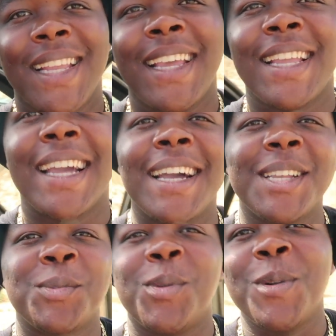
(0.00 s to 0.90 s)
Hey
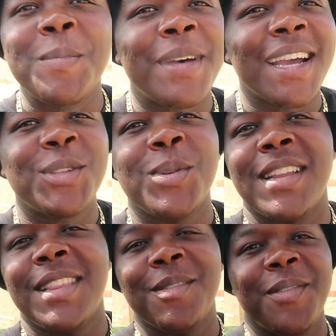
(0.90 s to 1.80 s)
guys, welcome back to
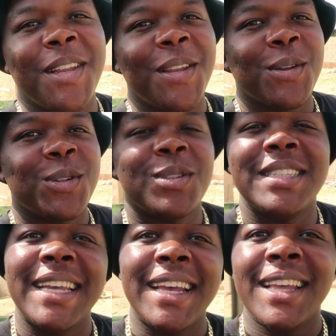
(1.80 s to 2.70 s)
another video.
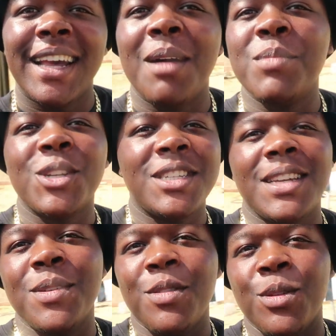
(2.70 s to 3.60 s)
Today I'm gonna
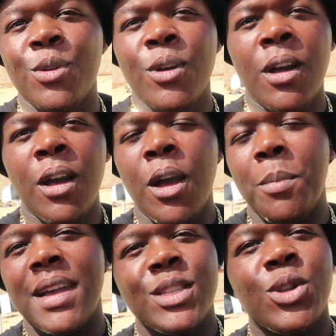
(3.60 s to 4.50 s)
share with you
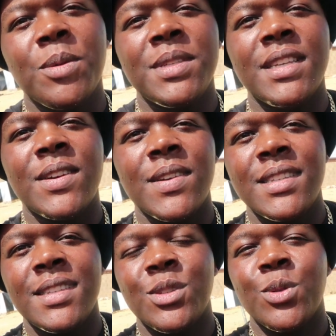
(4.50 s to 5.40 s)
my top
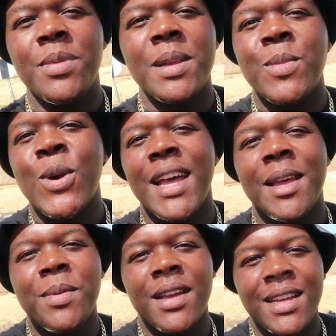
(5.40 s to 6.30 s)
secrets to being more
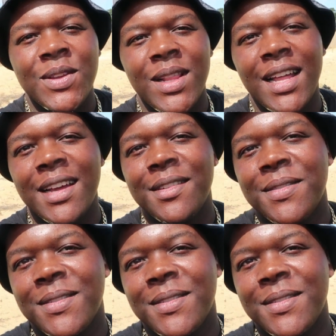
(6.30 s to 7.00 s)
happier in your life.